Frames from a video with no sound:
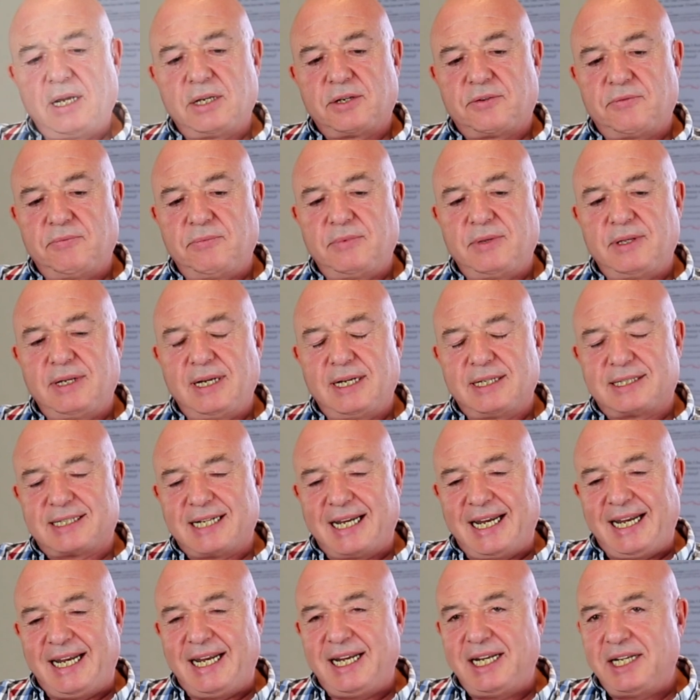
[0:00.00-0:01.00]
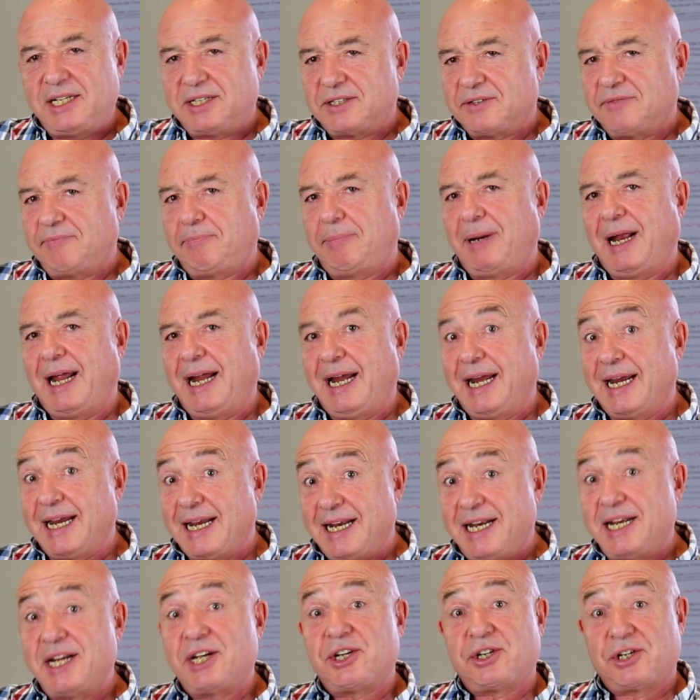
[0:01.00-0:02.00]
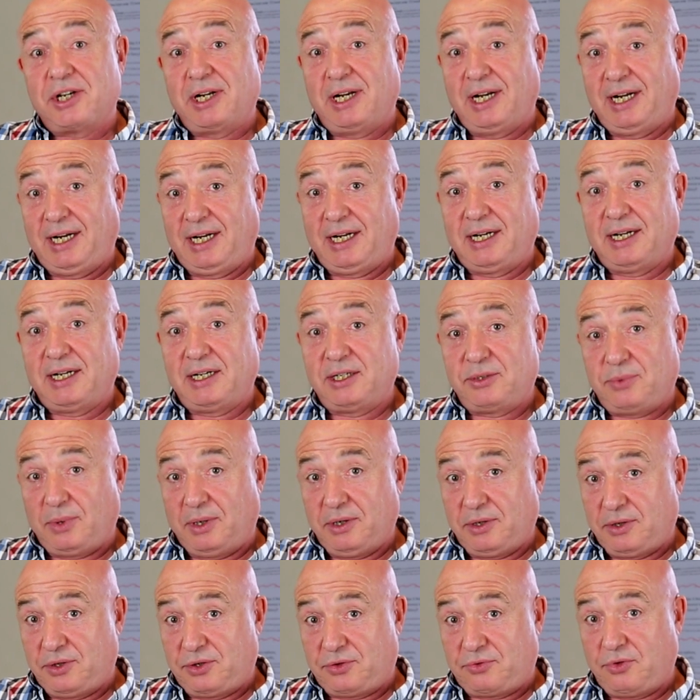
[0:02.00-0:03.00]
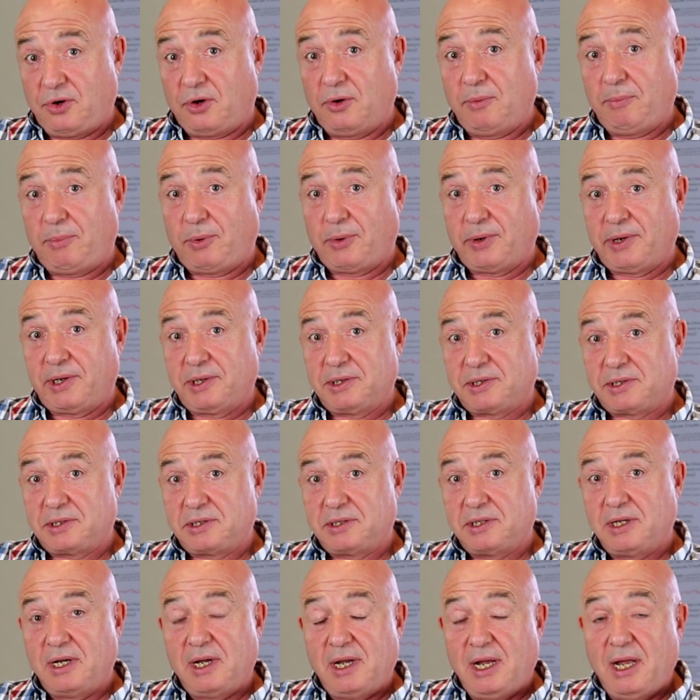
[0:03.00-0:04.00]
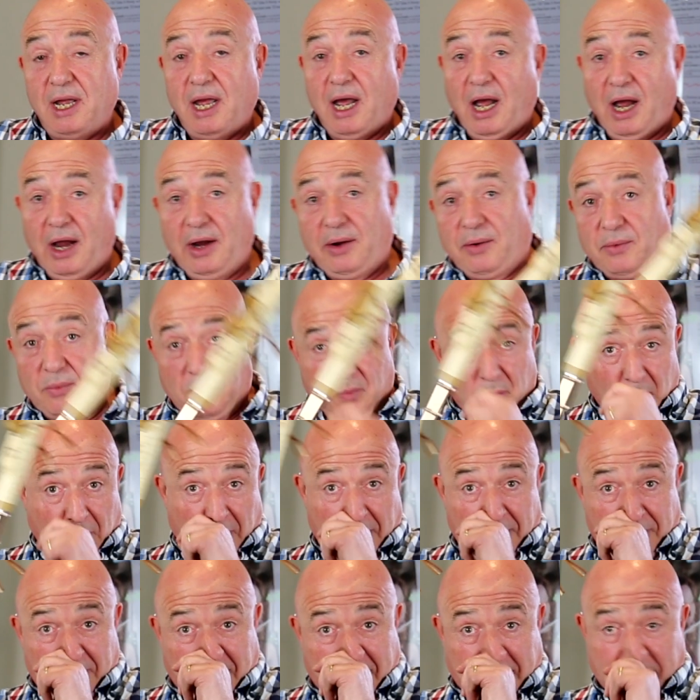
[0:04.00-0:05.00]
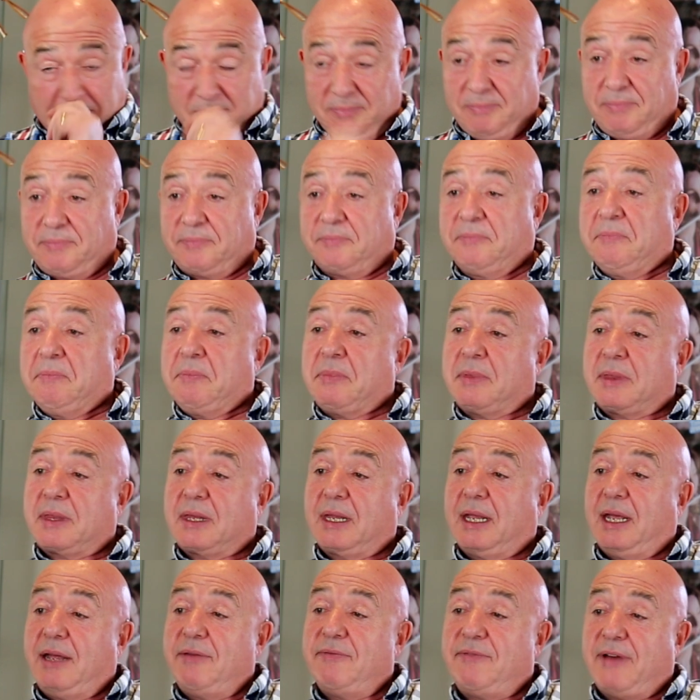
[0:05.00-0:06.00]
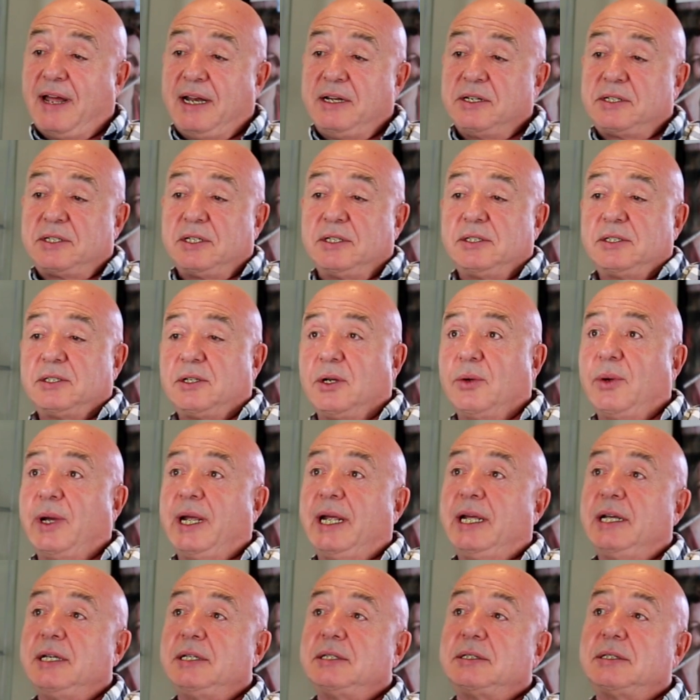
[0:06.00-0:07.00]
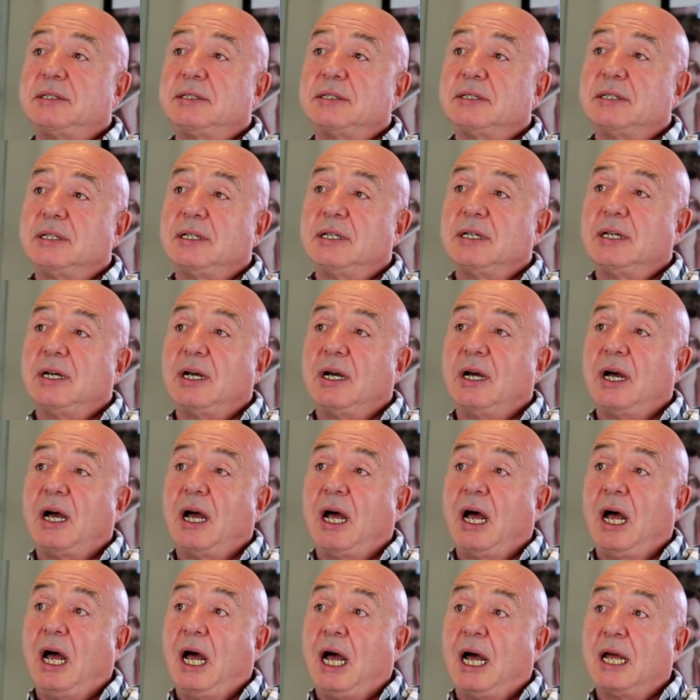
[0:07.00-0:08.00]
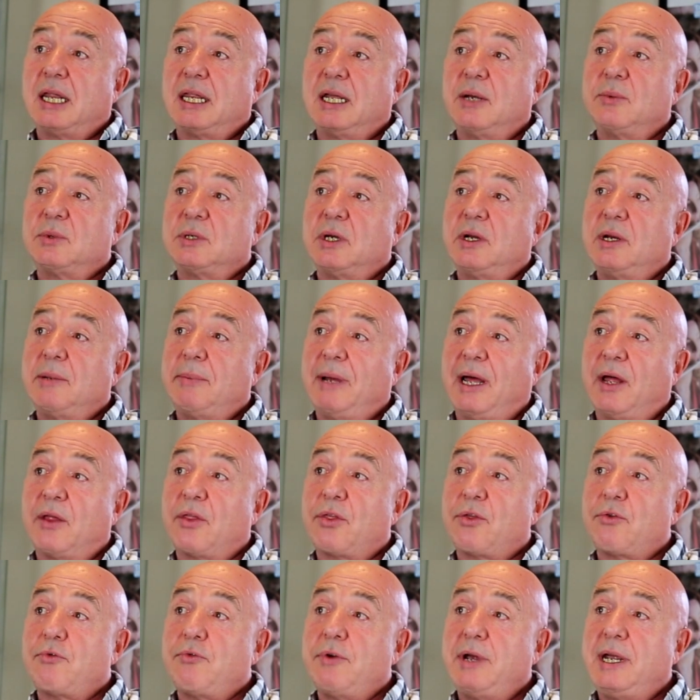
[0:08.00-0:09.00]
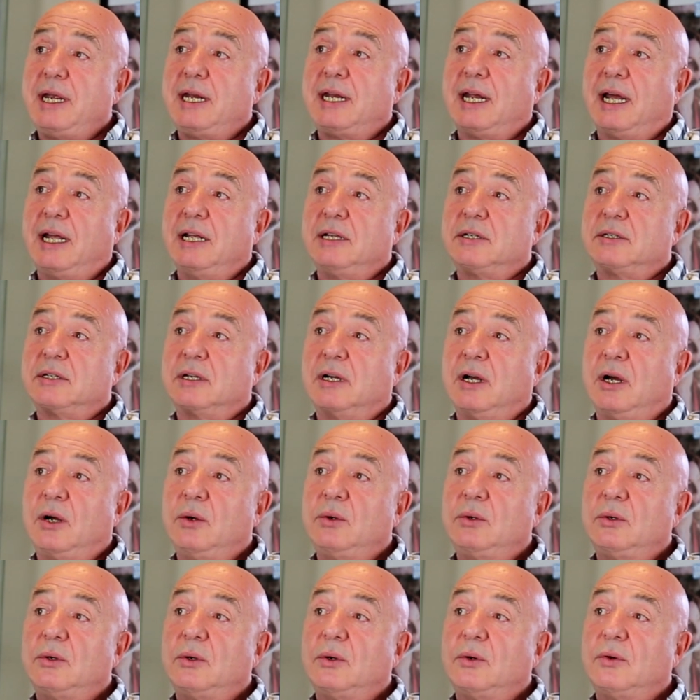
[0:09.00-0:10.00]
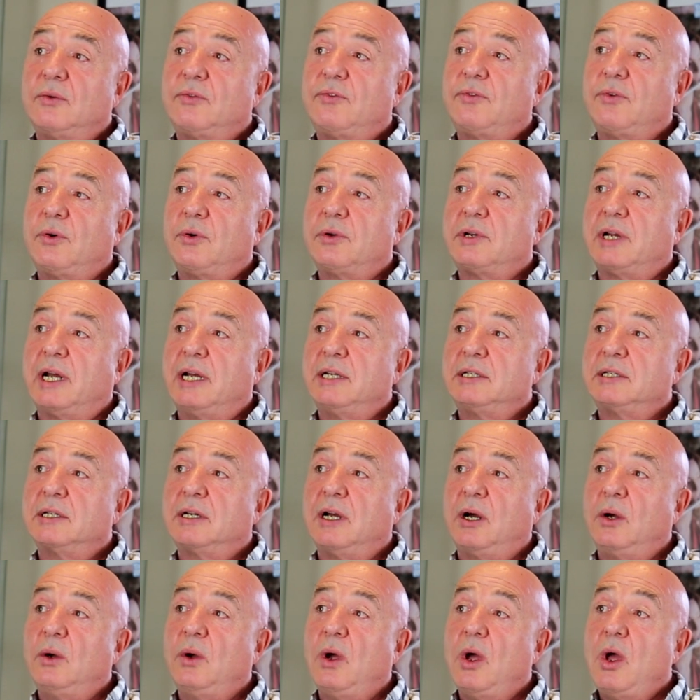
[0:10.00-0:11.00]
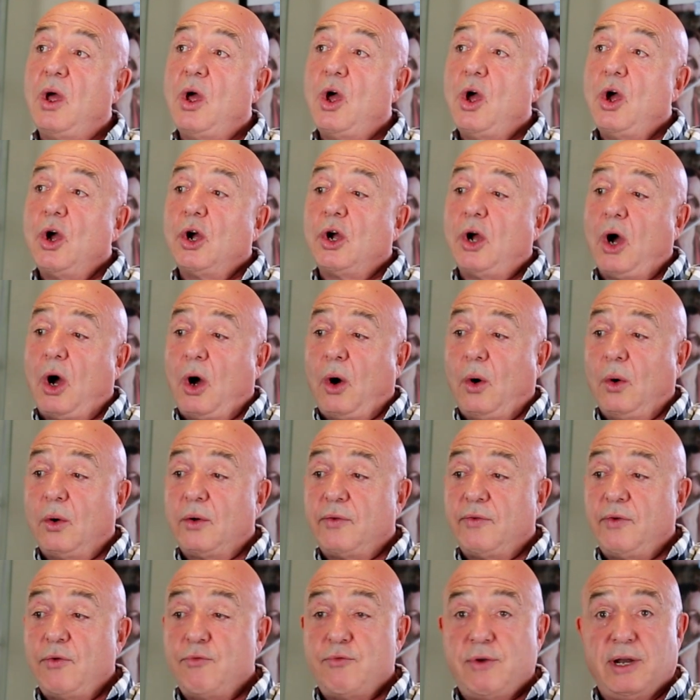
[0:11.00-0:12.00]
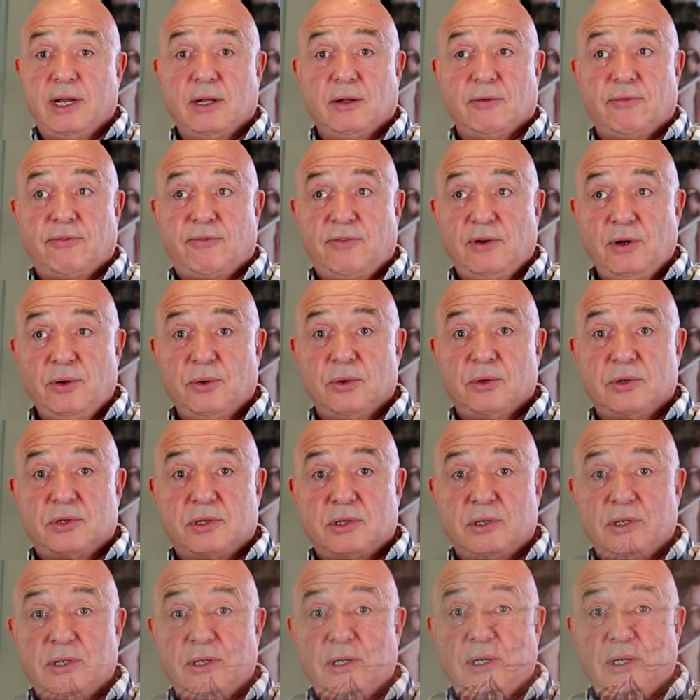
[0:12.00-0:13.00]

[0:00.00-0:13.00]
It's its ease of playing initially is one of the strong points. And one of the inventors, Louise, I think it was only about 3 days ago or 4 days ago, got hold of a real flute.